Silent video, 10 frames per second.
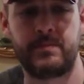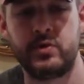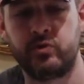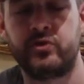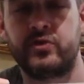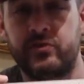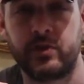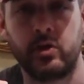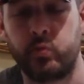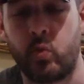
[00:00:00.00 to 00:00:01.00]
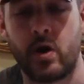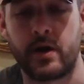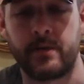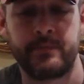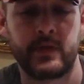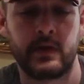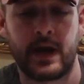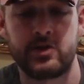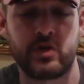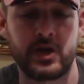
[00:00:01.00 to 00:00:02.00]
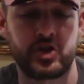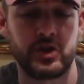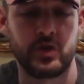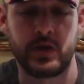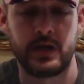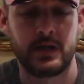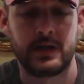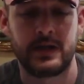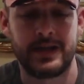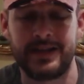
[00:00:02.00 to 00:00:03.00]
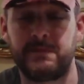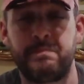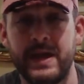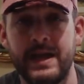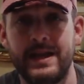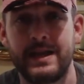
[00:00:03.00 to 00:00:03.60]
uses distilled water hydration unit. It's big,